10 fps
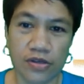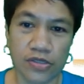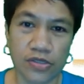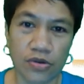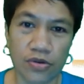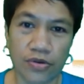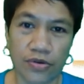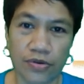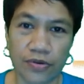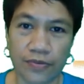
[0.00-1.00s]

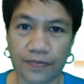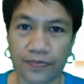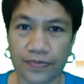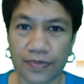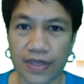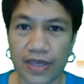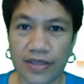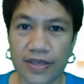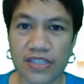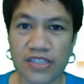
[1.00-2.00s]
So in
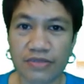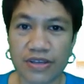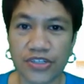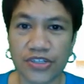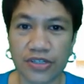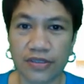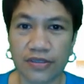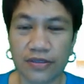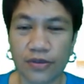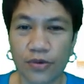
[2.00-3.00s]
the
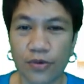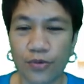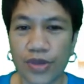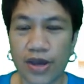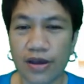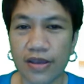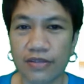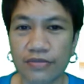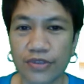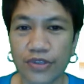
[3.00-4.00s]
instruction, we are
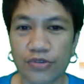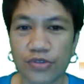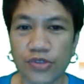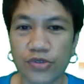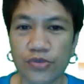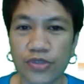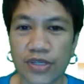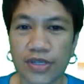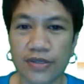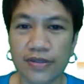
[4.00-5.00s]
introduced to
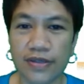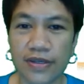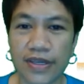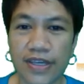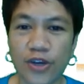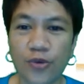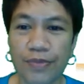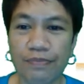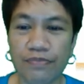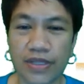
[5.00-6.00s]
the
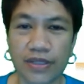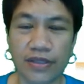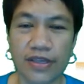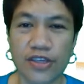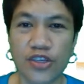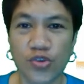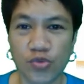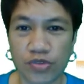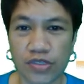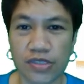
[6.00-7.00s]
equipment
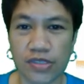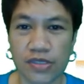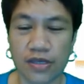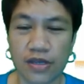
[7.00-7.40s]
used